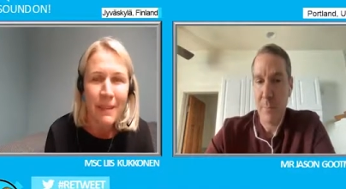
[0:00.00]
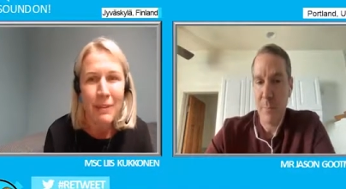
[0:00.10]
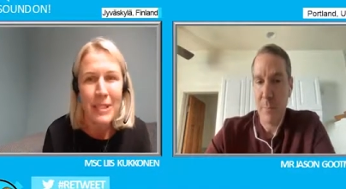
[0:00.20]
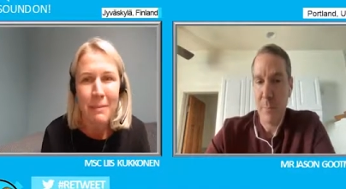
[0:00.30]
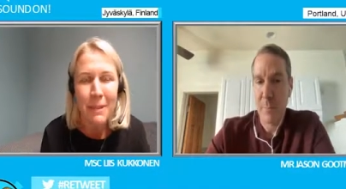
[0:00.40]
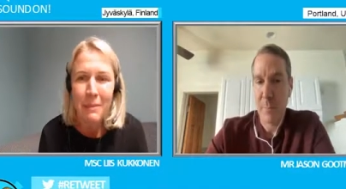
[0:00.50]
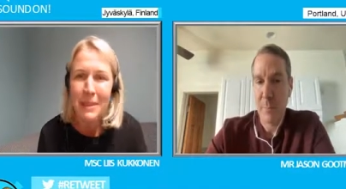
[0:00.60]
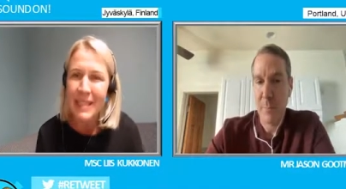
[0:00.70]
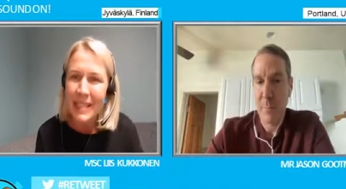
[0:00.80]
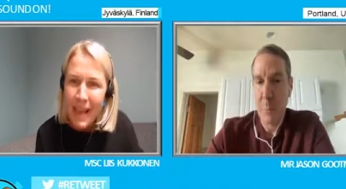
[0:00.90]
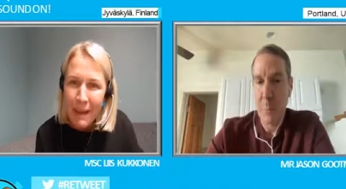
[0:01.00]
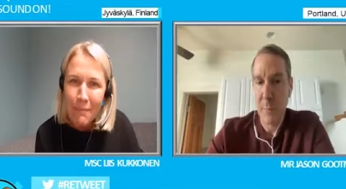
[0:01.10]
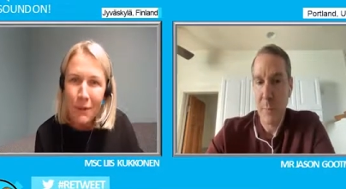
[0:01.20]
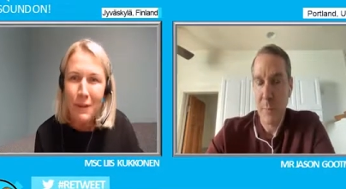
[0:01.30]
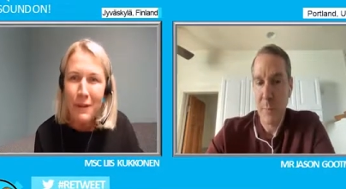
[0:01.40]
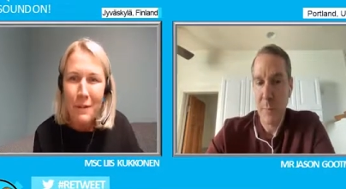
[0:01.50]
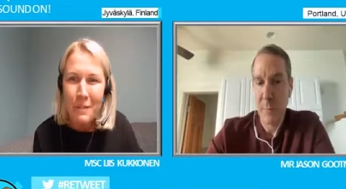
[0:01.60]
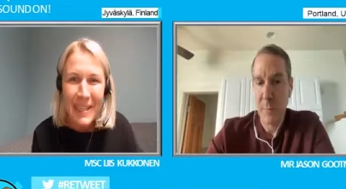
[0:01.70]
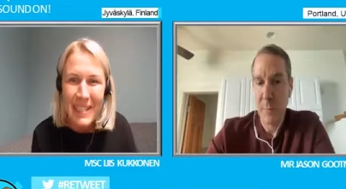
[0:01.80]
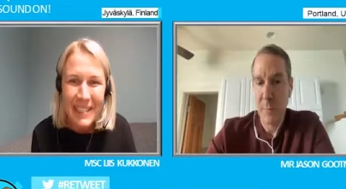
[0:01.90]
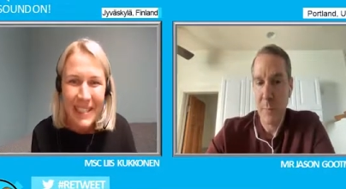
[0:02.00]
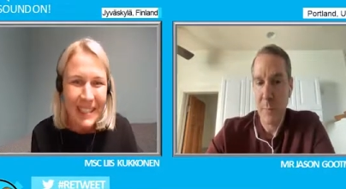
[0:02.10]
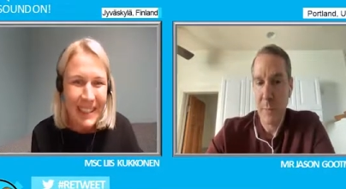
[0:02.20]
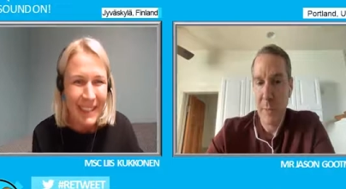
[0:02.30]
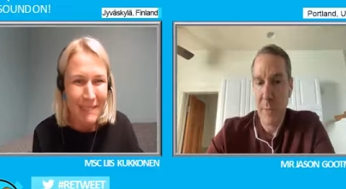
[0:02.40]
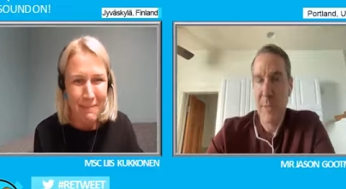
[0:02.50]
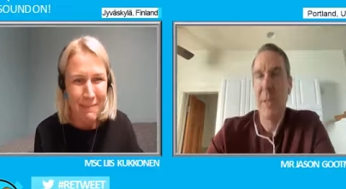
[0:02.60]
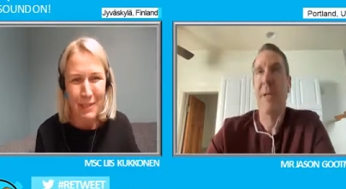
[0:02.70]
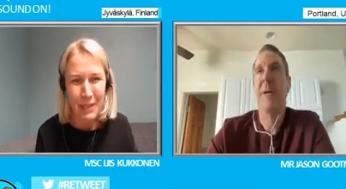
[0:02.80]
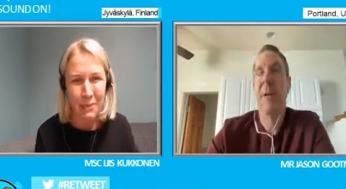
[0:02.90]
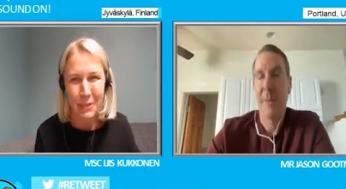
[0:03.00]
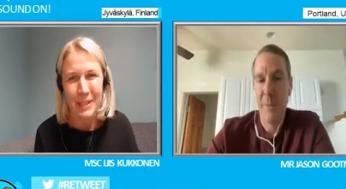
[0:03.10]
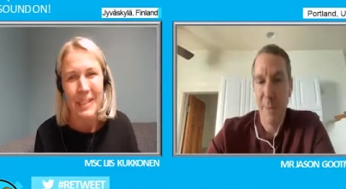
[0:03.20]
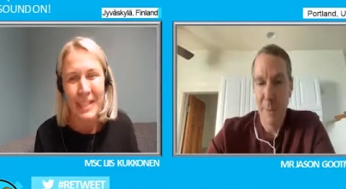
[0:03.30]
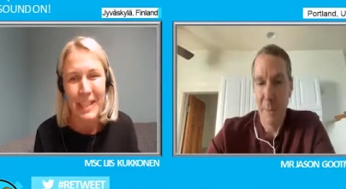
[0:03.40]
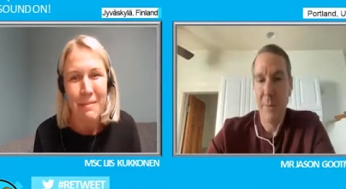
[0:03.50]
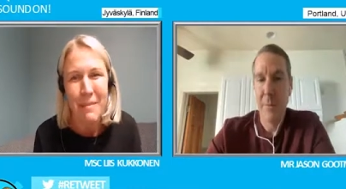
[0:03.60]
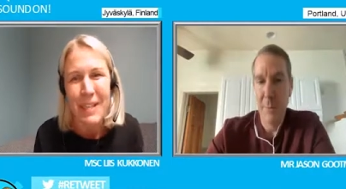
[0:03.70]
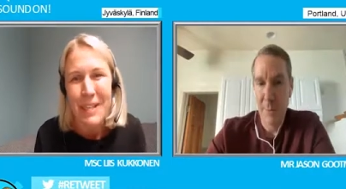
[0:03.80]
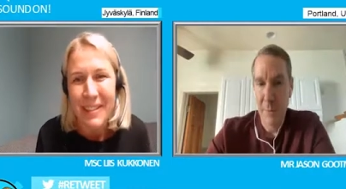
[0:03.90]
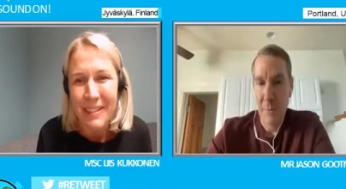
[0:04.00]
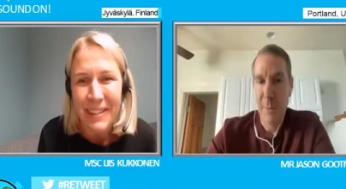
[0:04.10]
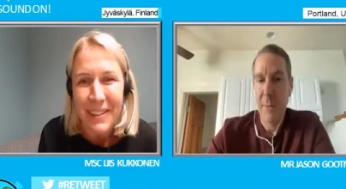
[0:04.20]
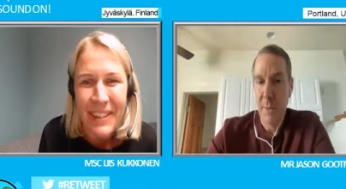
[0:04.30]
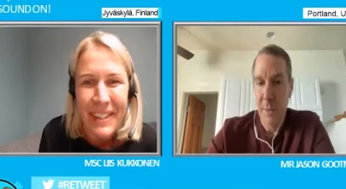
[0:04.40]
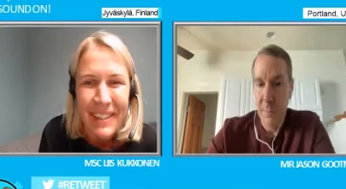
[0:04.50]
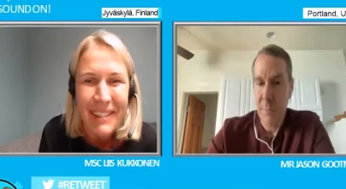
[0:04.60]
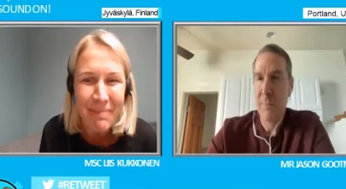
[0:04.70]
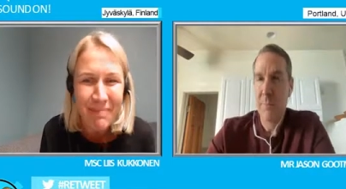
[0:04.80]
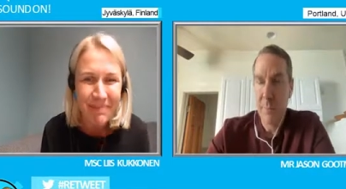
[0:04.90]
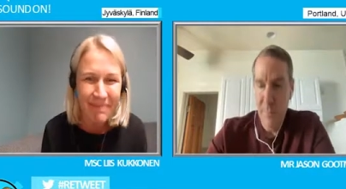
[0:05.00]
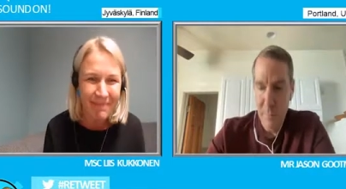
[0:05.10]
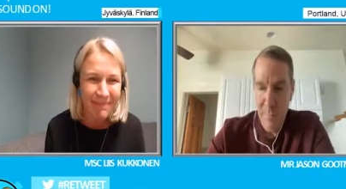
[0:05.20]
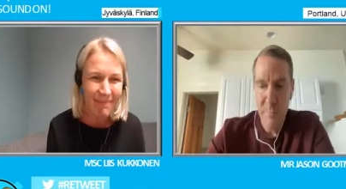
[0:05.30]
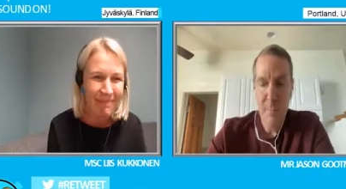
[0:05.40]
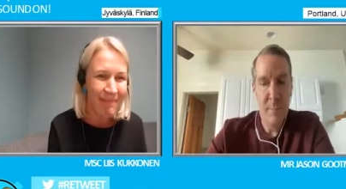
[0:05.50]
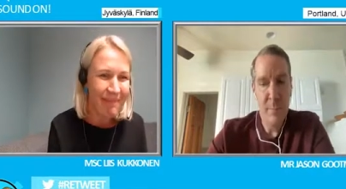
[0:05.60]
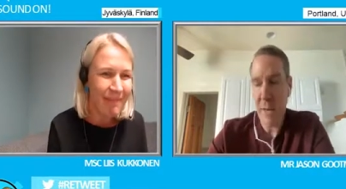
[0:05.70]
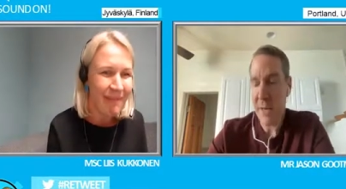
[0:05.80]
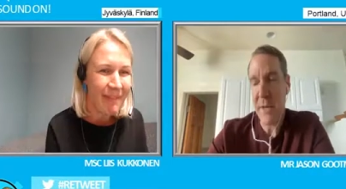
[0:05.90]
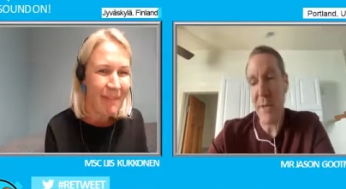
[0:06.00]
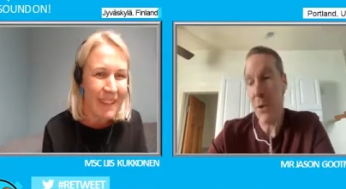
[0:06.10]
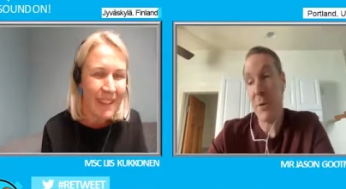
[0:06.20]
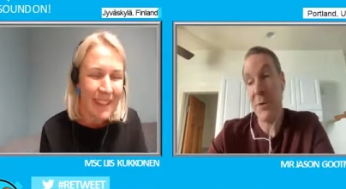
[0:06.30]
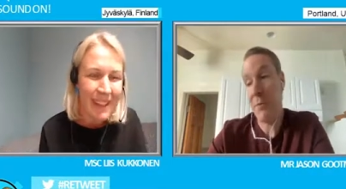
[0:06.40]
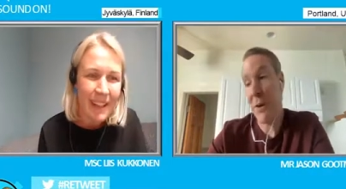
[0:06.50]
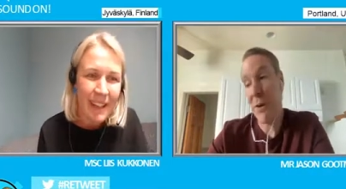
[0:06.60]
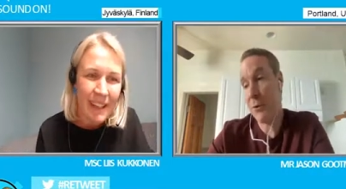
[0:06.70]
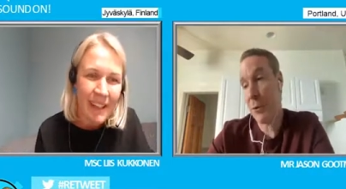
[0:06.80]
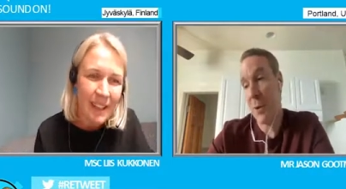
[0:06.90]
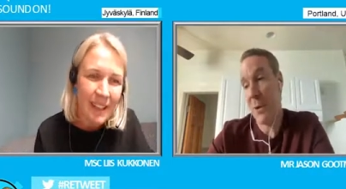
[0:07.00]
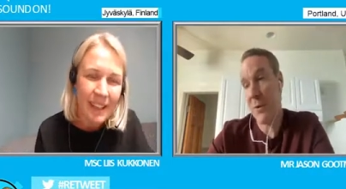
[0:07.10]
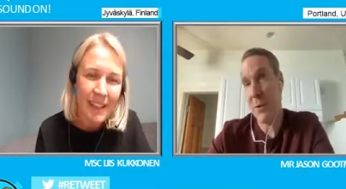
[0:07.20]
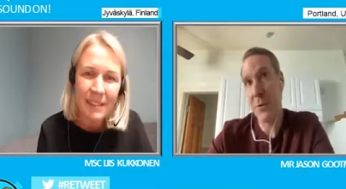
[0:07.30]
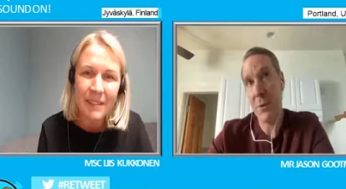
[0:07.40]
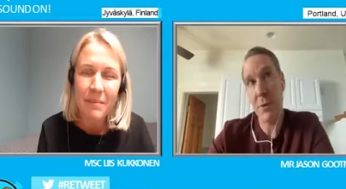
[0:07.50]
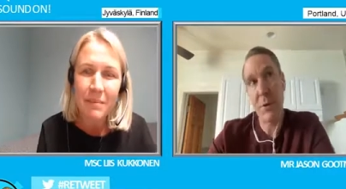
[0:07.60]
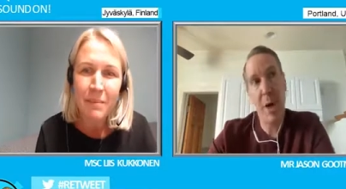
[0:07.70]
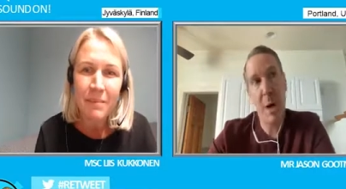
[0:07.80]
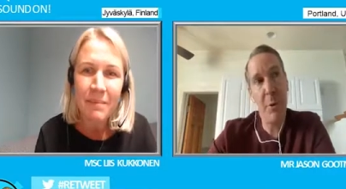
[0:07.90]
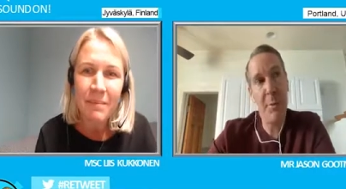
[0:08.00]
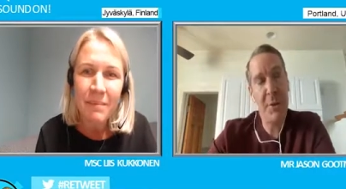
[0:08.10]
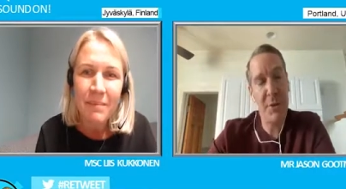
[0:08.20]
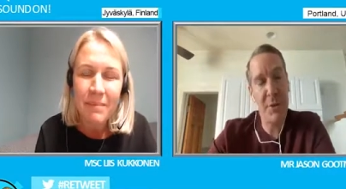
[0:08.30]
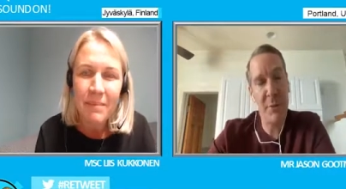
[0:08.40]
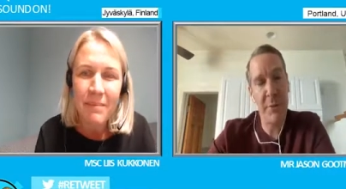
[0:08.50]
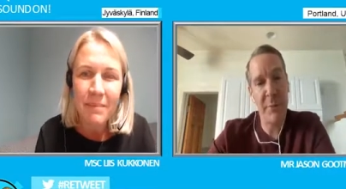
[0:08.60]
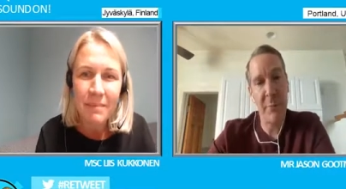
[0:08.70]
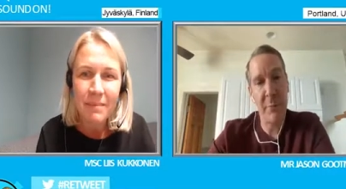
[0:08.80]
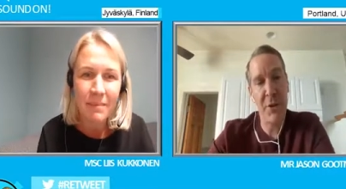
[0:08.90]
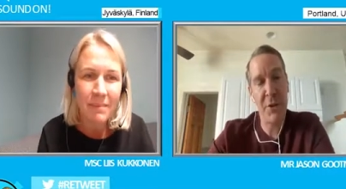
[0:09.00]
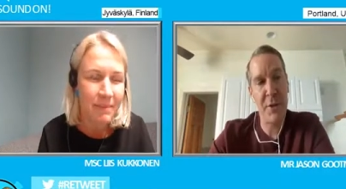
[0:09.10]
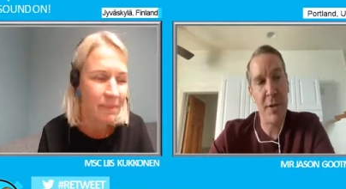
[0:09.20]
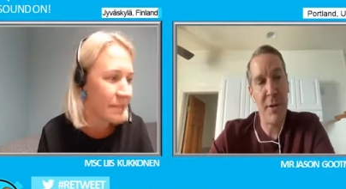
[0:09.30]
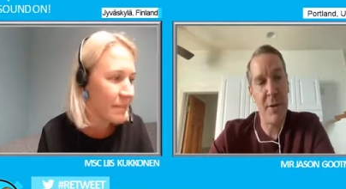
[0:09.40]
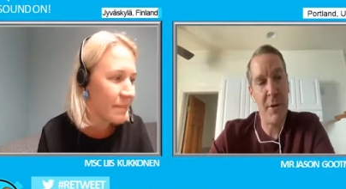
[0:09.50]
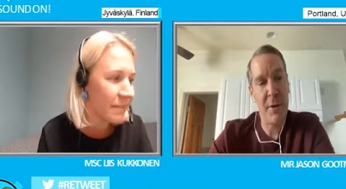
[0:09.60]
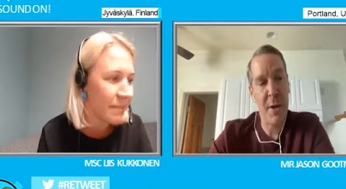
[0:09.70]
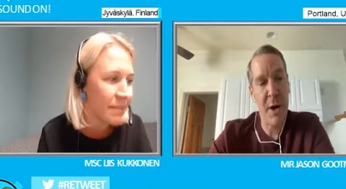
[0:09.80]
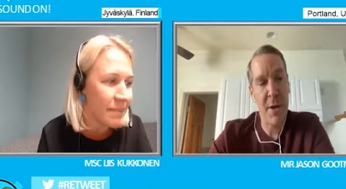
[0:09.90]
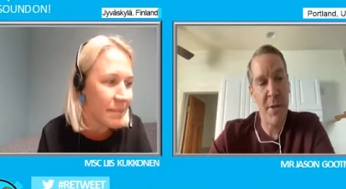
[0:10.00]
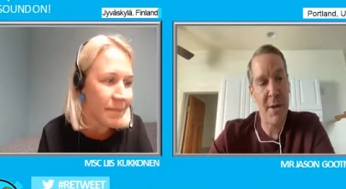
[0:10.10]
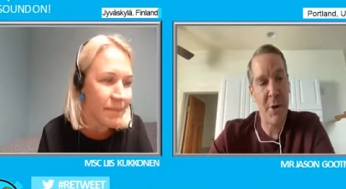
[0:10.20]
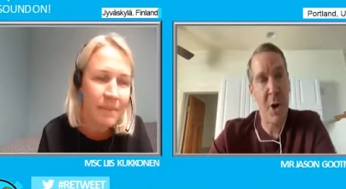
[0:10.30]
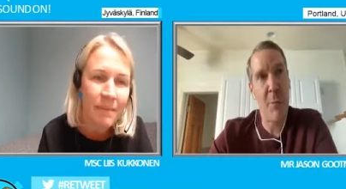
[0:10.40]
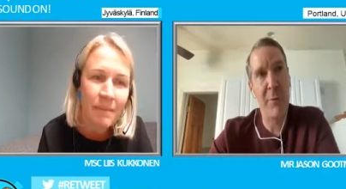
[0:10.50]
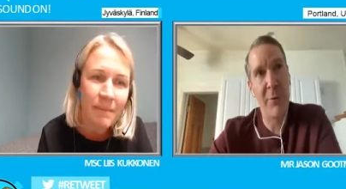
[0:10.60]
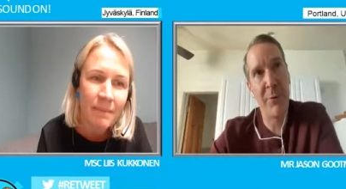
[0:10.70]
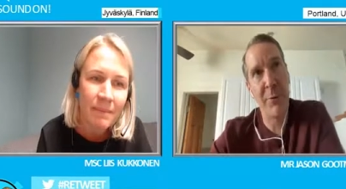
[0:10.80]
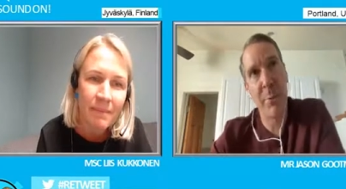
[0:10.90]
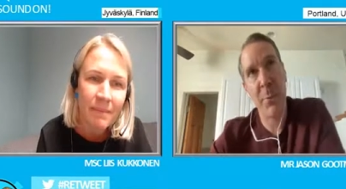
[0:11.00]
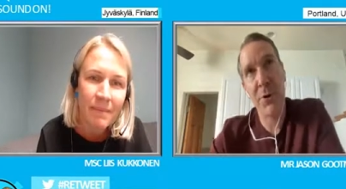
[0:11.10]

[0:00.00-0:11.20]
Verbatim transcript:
Speaker 1: there is sometimes this gap of information that you wouldn't see in a media article.
Speaker 2: And oh, very true. And there's a couple of pieces of information that I think are helpful for a